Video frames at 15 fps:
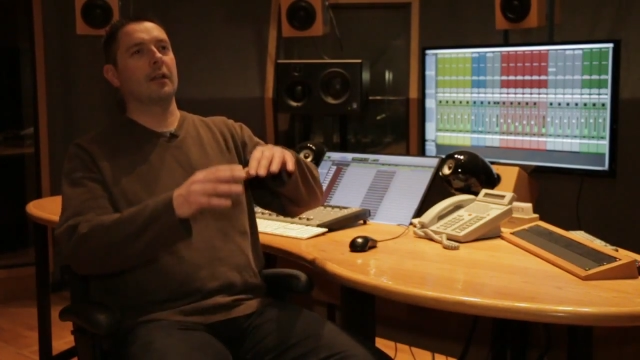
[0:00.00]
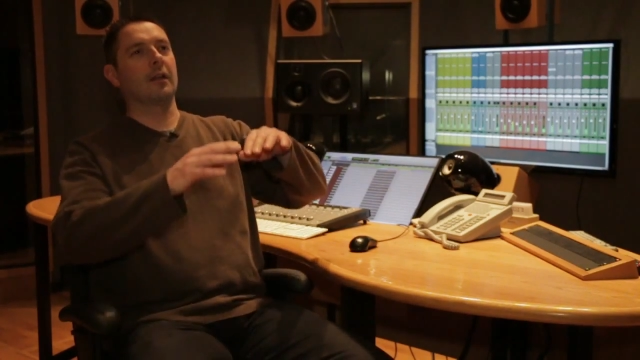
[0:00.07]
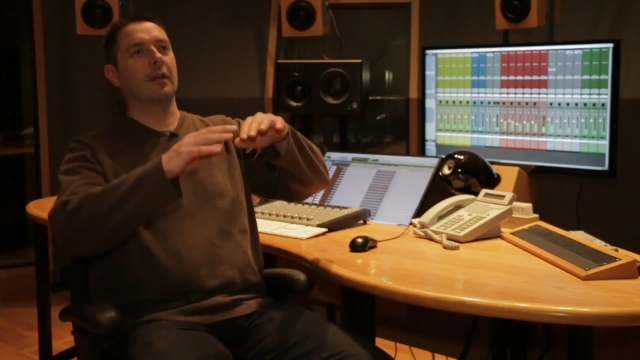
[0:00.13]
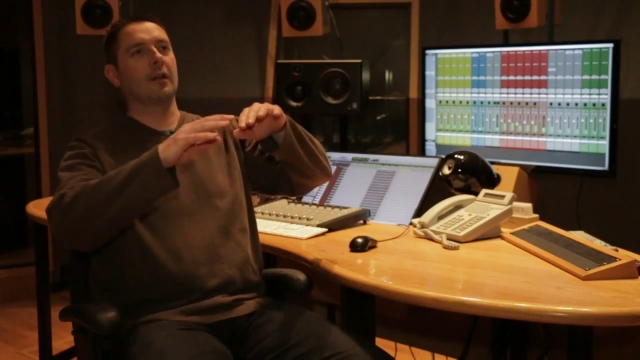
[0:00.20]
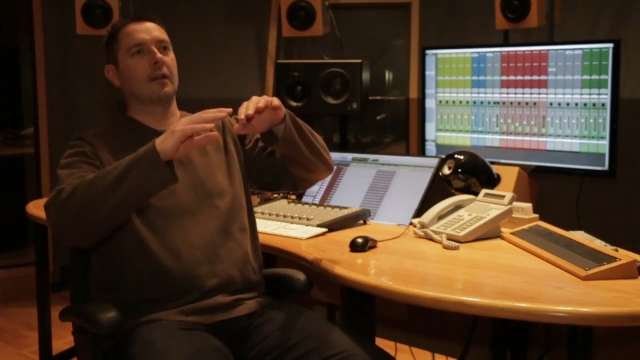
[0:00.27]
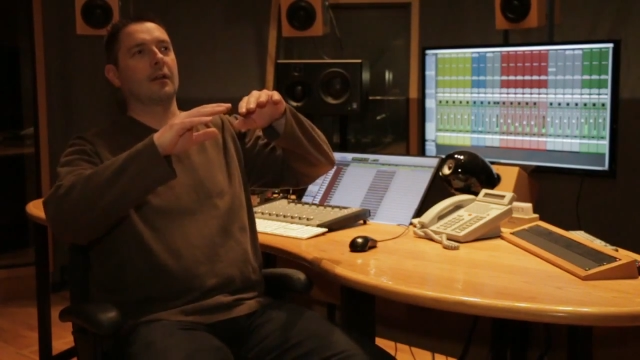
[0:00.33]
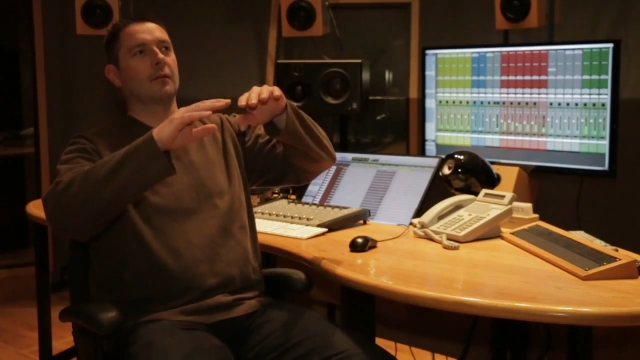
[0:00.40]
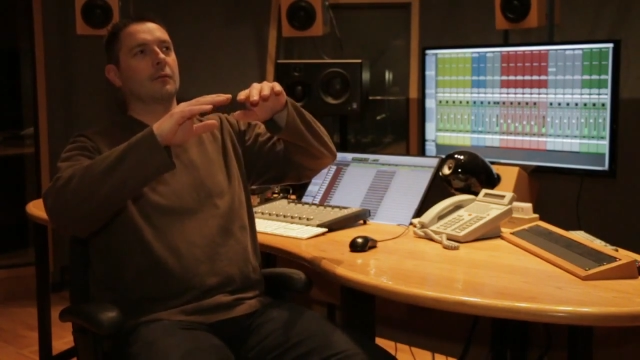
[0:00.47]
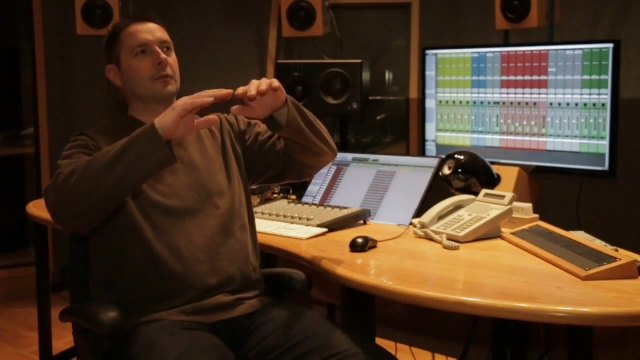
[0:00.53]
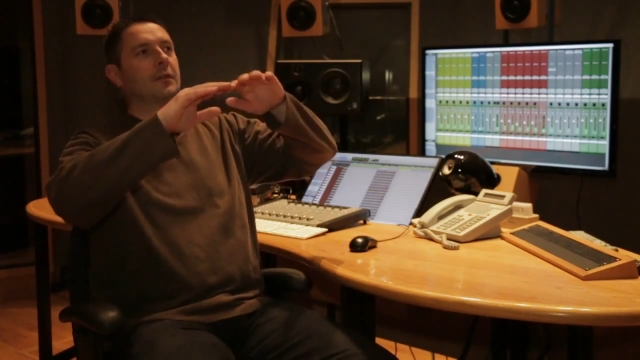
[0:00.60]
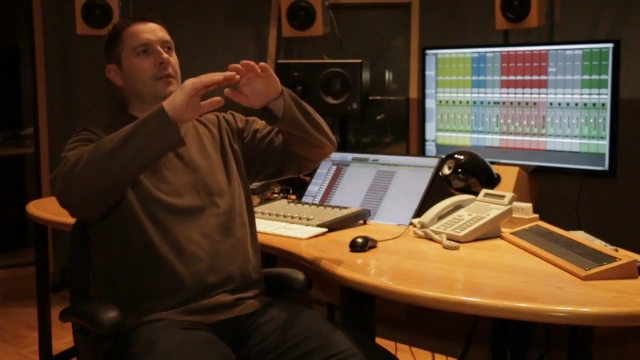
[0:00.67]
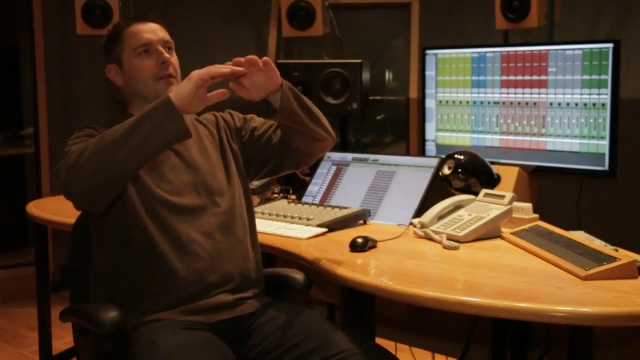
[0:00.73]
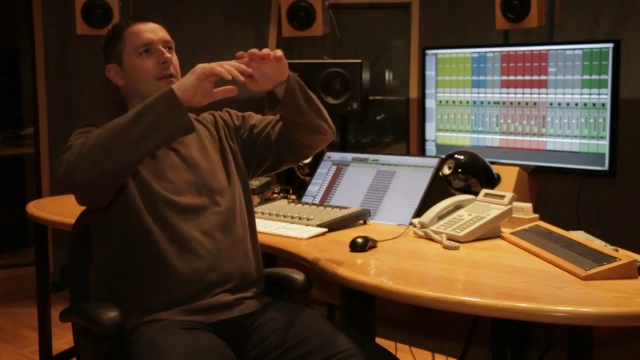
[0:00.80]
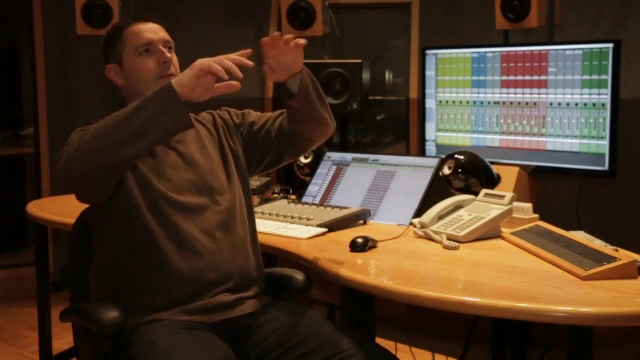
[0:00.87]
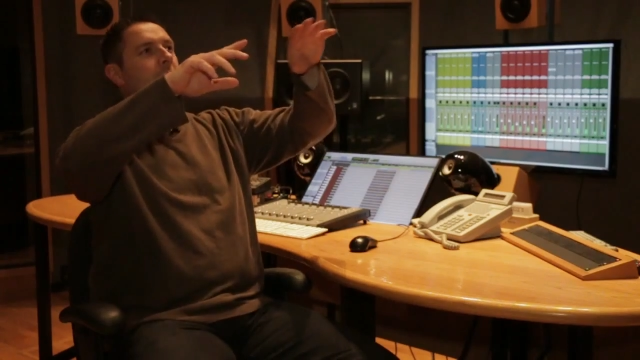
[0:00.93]
uh, we
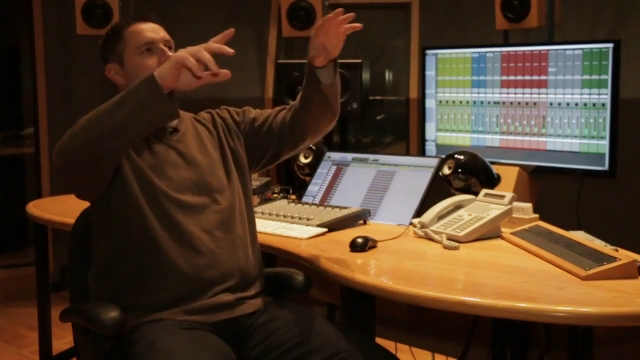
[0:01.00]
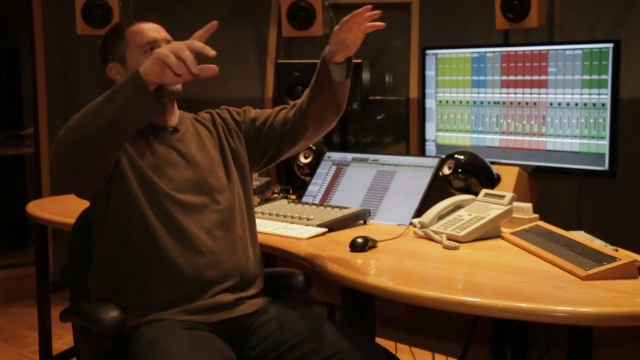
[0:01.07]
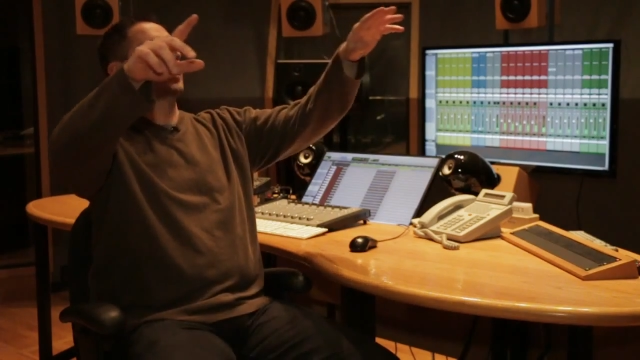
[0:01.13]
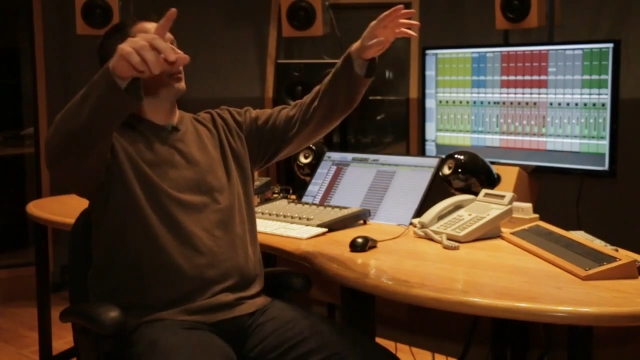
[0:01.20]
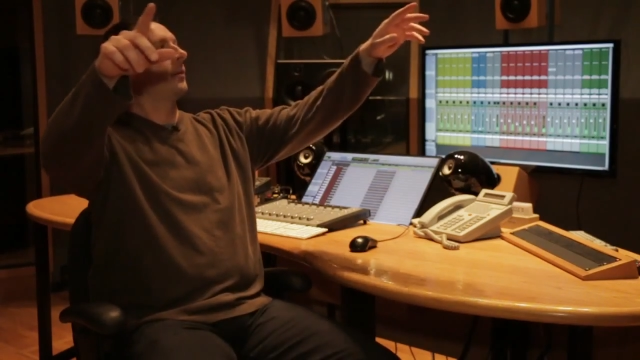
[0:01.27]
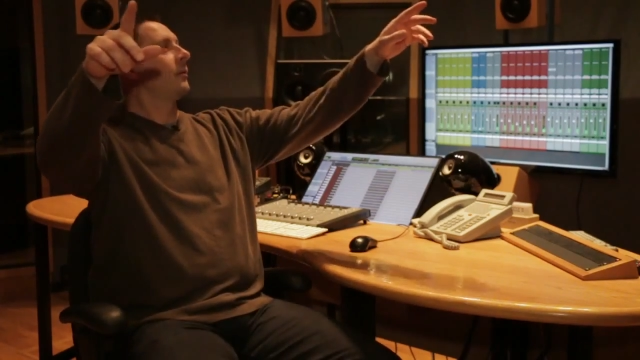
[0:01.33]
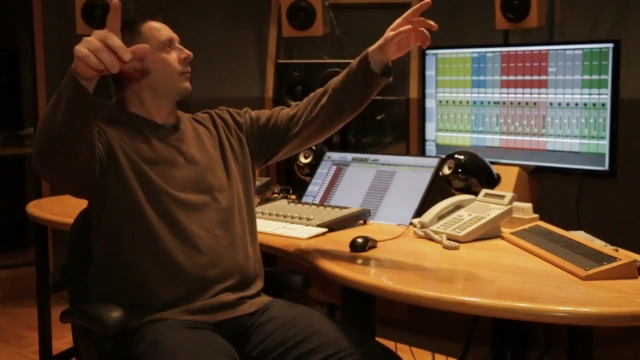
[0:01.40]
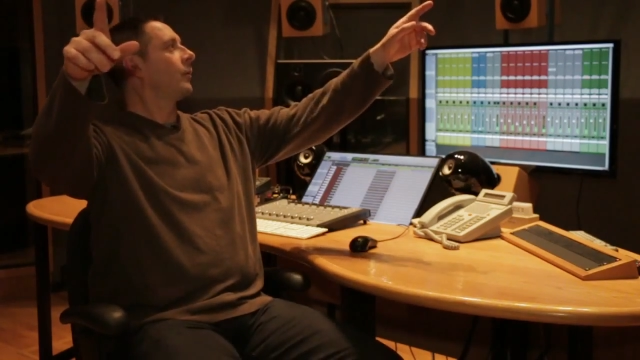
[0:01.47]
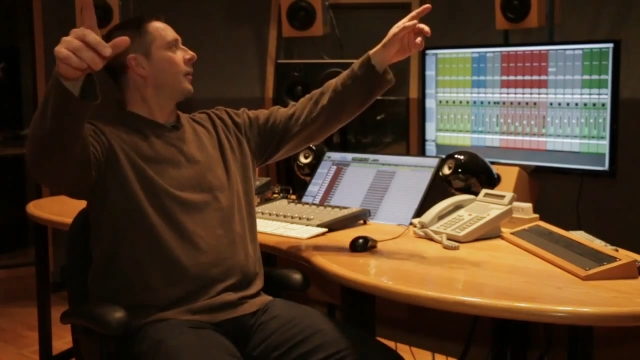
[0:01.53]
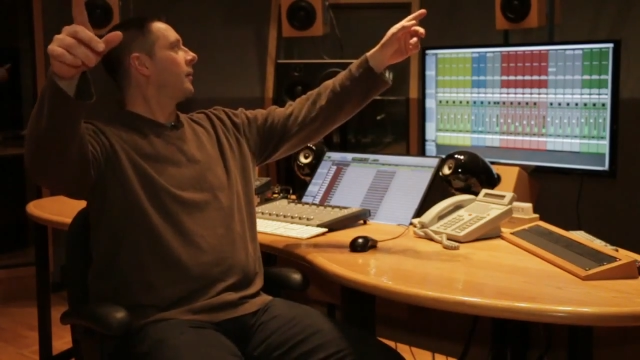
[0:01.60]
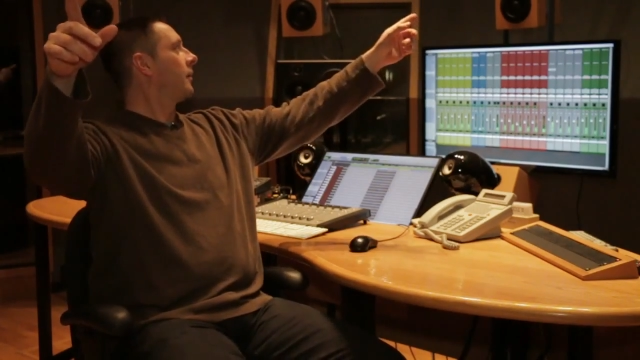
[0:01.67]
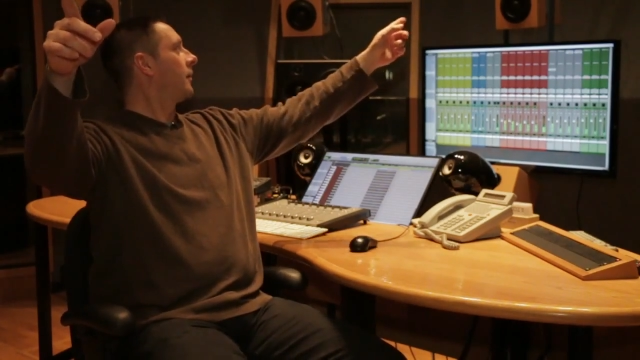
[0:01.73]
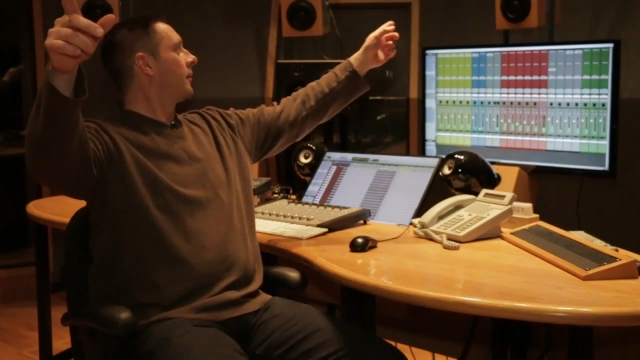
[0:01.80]
start with this one,